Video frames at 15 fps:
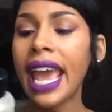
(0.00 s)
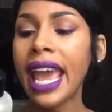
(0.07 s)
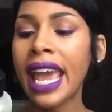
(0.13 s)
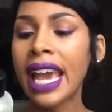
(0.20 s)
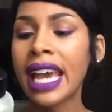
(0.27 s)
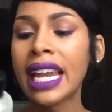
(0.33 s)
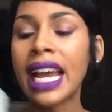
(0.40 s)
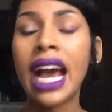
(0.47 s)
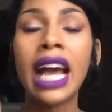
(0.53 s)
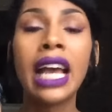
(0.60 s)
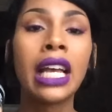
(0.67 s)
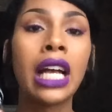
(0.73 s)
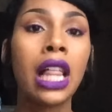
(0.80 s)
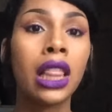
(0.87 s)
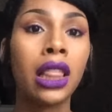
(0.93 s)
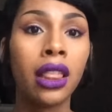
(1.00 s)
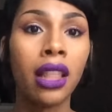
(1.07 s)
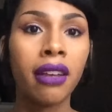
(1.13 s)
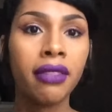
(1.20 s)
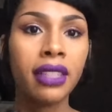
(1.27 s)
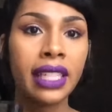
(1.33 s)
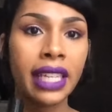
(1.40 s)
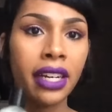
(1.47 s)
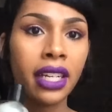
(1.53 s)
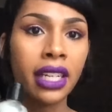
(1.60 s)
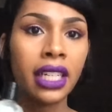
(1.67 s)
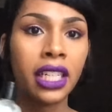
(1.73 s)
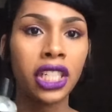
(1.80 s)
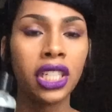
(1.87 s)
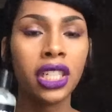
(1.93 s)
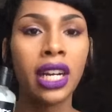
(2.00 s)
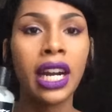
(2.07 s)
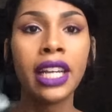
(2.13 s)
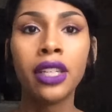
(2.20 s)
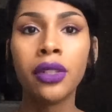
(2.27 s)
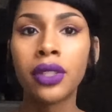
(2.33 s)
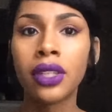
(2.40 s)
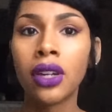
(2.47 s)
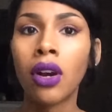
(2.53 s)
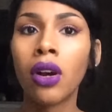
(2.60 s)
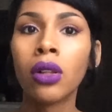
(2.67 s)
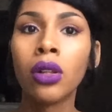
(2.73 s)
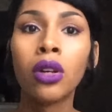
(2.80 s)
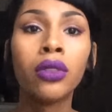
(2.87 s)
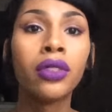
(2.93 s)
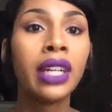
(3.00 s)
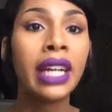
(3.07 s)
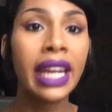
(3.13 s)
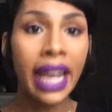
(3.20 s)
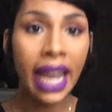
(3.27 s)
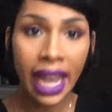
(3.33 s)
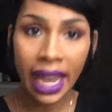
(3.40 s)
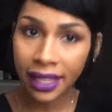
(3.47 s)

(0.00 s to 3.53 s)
and I love this hair conditioner. I use it all over it.